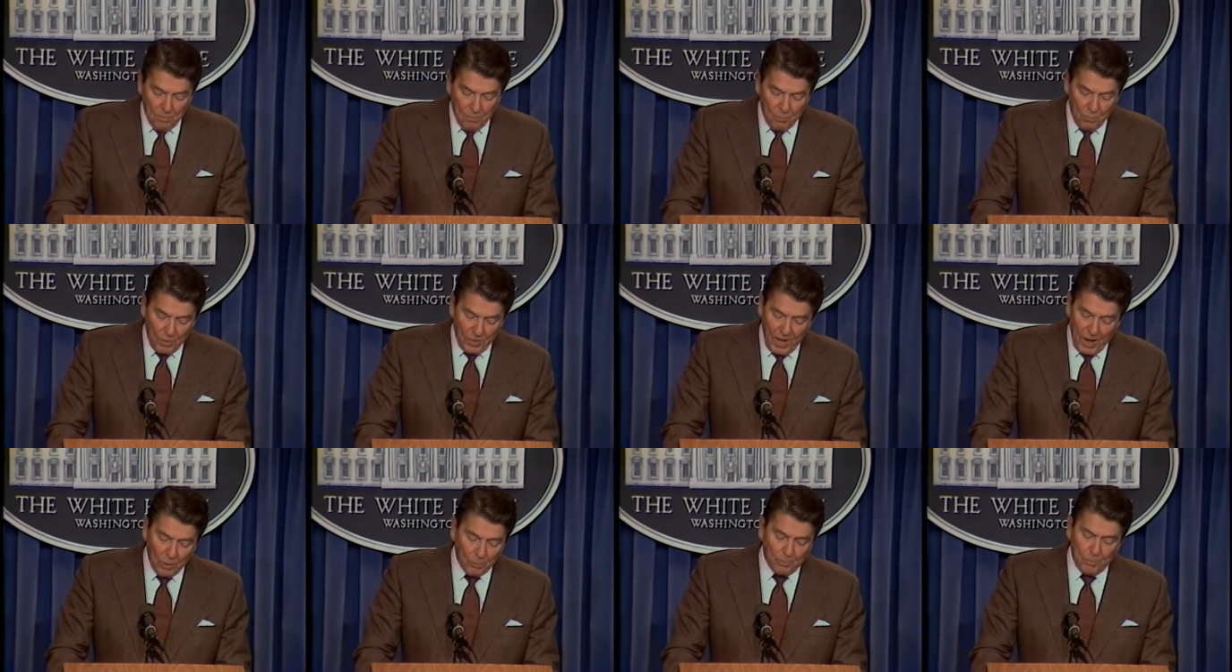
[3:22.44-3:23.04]

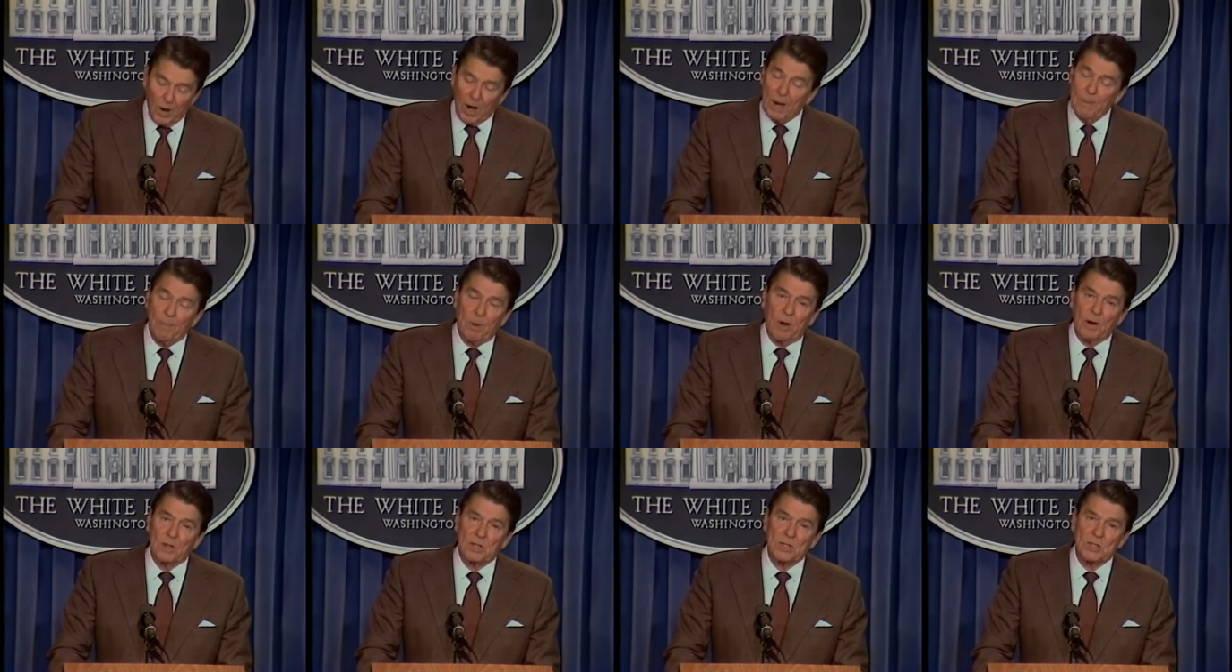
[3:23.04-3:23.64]
Without
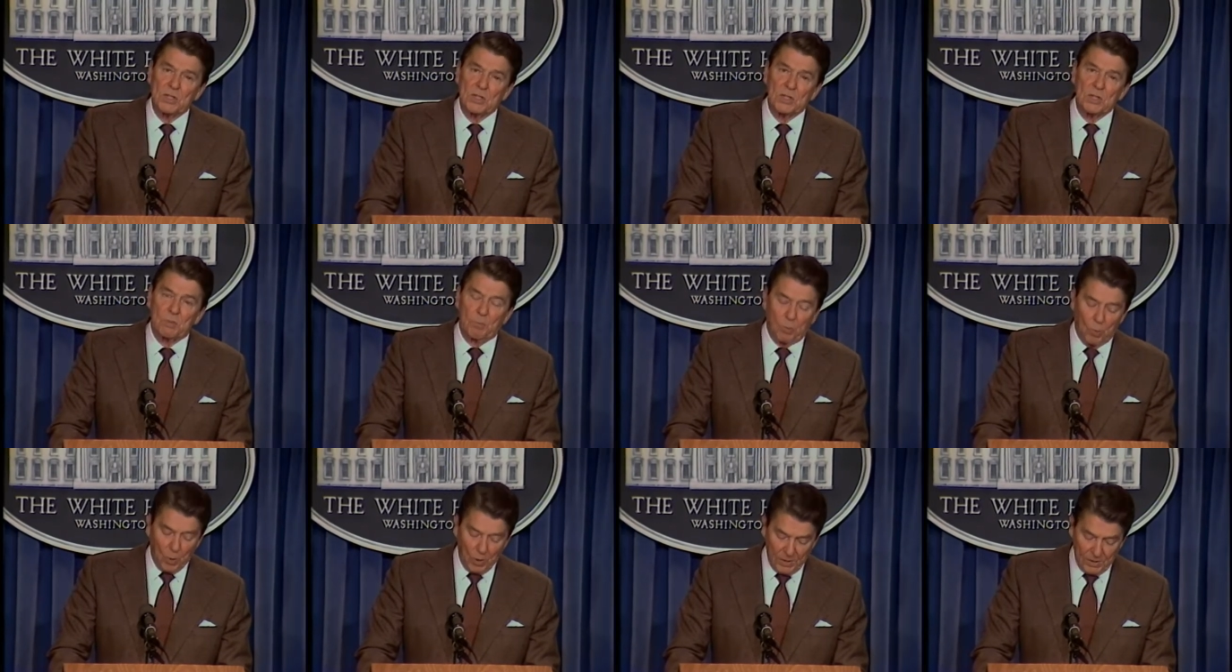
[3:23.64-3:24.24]
bipartisan
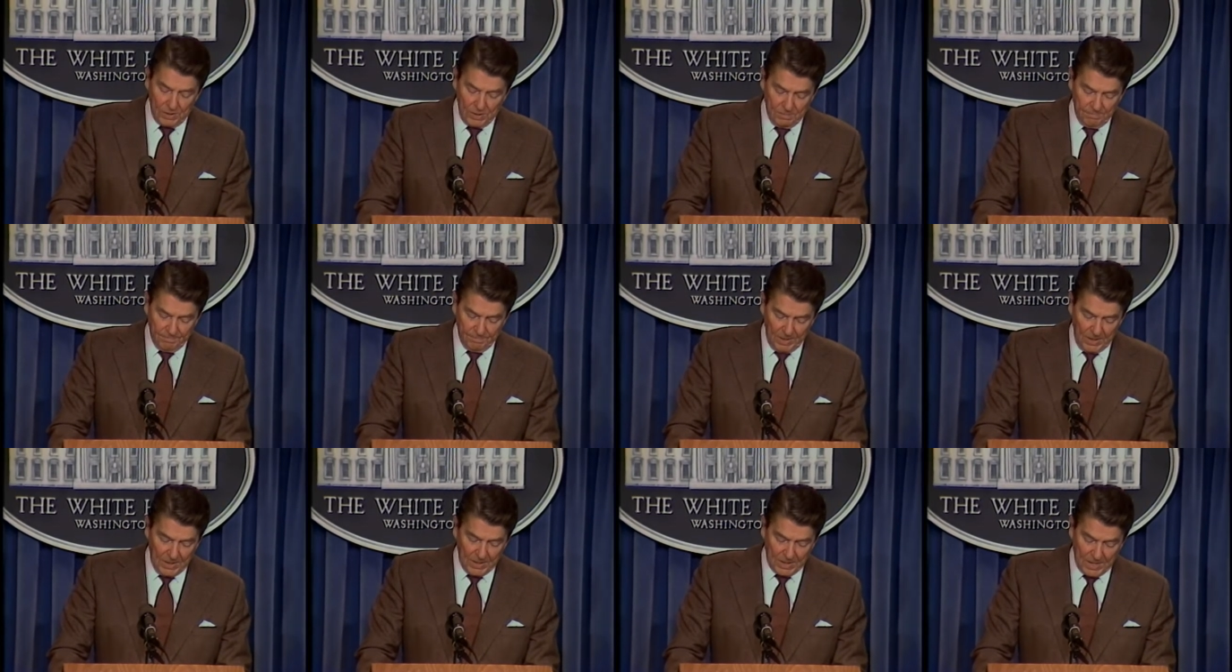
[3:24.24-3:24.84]
support
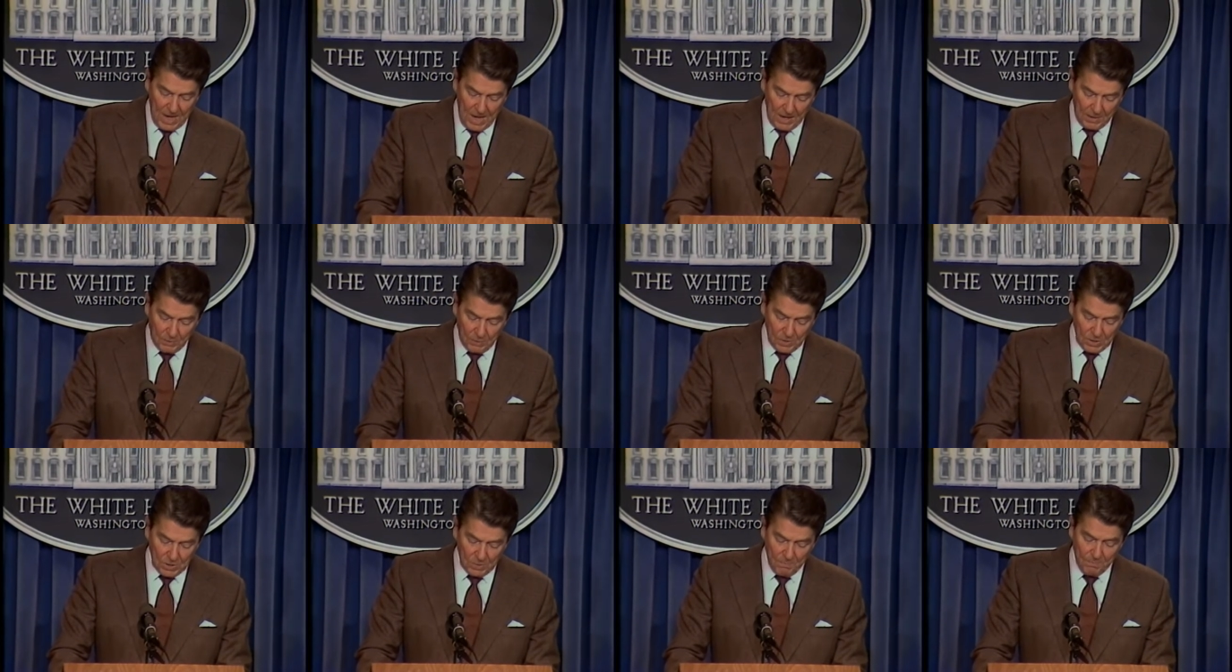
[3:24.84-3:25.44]
in
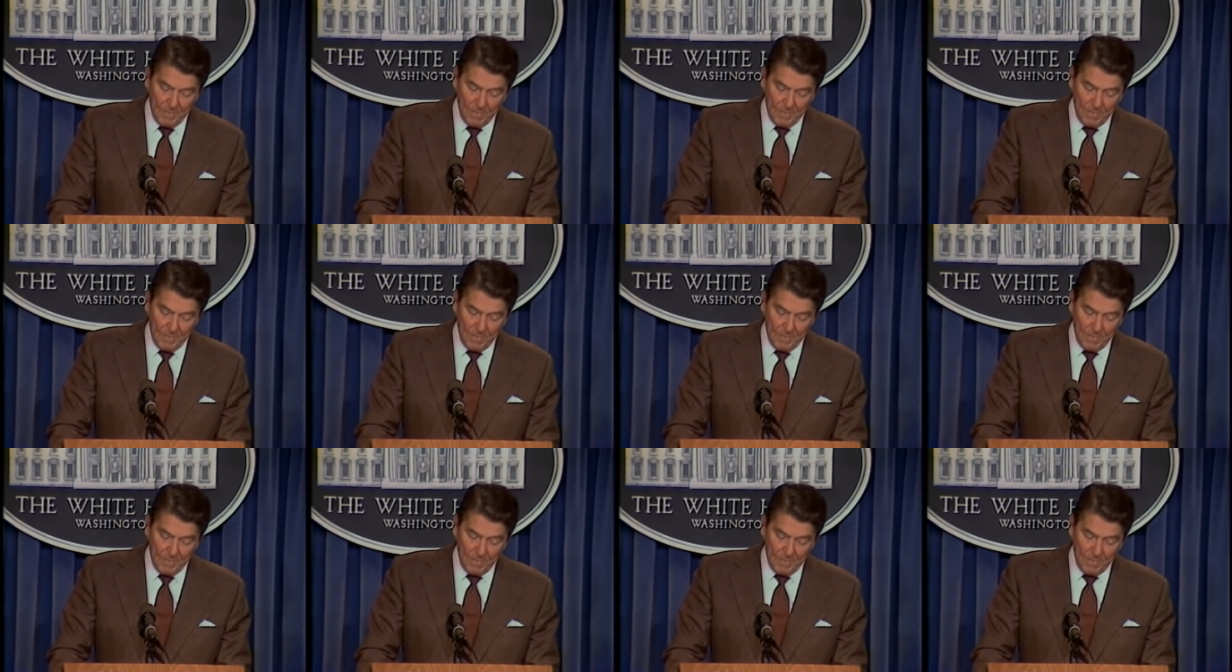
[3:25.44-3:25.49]
Congress,